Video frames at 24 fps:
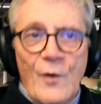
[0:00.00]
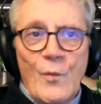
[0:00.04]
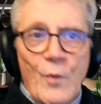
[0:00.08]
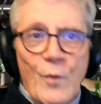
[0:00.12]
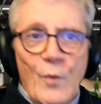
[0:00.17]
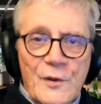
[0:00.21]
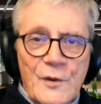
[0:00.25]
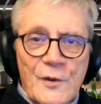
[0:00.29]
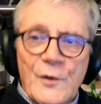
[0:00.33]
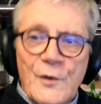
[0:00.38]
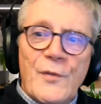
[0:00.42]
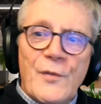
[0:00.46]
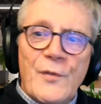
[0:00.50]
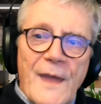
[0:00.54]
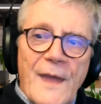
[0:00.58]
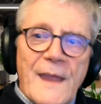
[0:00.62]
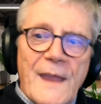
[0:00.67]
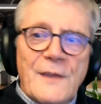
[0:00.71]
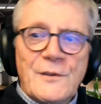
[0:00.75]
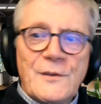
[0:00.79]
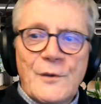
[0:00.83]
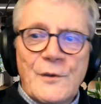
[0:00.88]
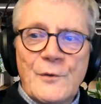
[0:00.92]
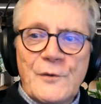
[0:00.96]
What could
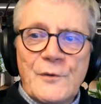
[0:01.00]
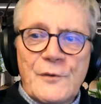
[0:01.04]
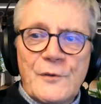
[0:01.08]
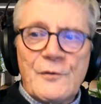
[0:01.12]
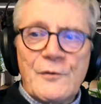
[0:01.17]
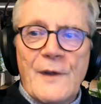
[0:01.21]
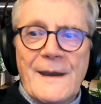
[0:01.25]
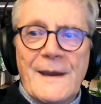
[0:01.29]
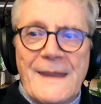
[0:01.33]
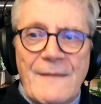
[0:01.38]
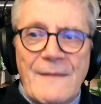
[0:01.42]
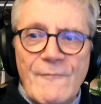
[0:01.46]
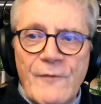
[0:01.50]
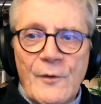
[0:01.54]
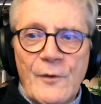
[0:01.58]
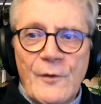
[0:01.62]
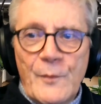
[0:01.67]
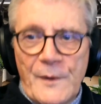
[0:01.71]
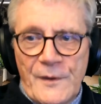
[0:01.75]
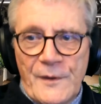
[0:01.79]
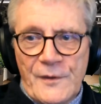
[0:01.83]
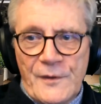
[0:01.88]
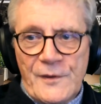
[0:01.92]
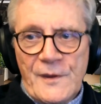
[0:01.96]
they do to try and
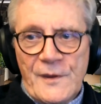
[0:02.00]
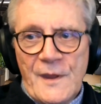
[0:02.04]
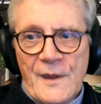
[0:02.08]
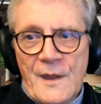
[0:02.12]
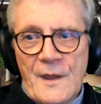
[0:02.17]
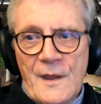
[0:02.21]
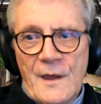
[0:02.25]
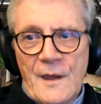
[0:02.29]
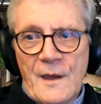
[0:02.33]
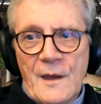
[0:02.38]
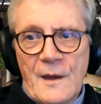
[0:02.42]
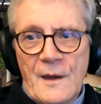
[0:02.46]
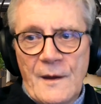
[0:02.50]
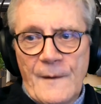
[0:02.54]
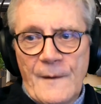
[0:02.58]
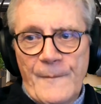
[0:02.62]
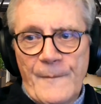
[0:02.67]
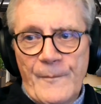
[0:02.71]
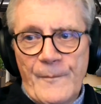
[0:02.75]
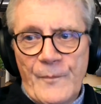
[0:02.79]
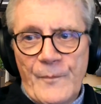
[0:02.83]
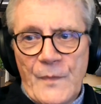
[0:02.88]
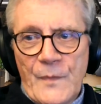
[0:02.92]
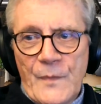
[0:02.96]
influence
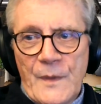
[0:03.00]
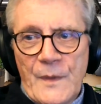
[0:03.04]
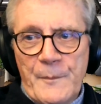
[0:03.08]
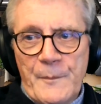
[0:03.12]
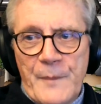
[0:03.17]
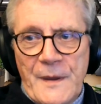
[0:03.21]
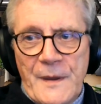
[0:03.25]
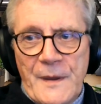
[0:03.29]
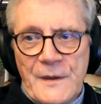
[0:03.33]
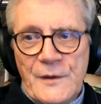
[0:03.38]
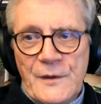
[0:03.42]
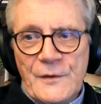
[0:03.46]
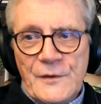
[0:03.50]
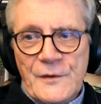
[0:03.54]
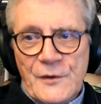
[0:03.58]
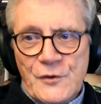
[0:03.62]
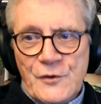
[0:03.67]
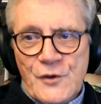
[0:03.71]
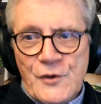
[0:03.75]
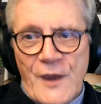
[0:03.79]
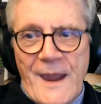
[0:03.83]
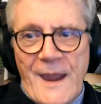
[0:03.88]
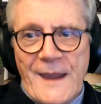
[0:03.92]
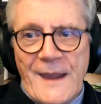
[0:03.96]
opinion to
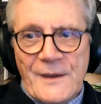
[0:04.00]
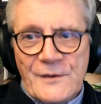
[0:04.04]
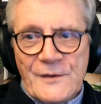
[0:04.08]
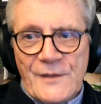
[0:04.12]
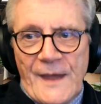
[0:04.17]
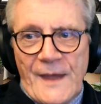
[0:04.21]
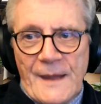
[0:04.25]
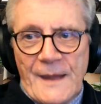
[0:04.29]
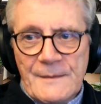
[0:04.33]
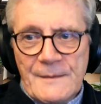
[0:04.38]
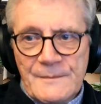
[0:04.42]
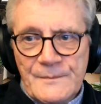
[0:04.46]
change that?